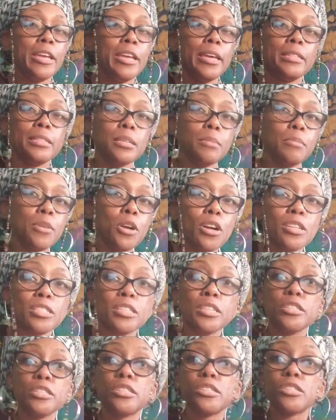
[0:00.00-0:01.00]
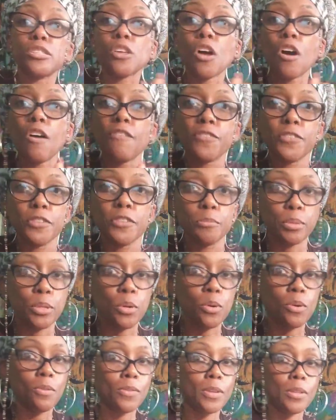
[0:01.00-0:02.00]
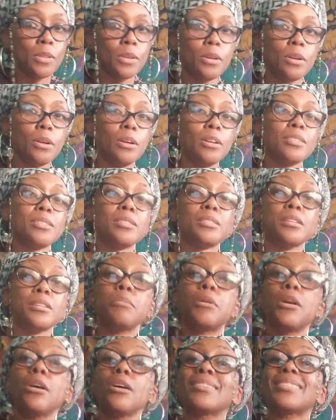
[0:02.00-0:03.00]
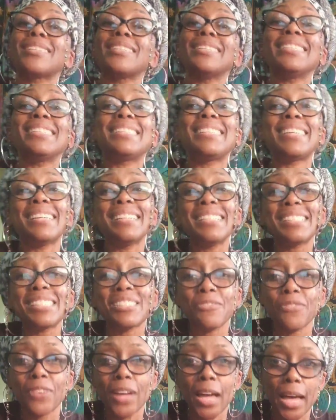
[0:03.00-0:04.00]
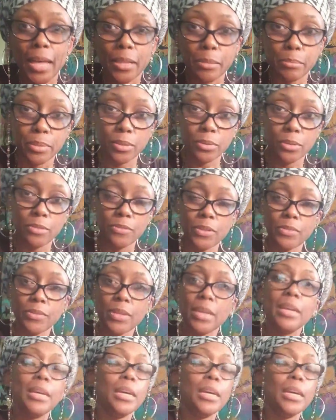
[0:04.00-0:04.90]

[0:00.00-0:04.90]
Some cards can soften the blow of other cards. Some cards can intensify the blow of them.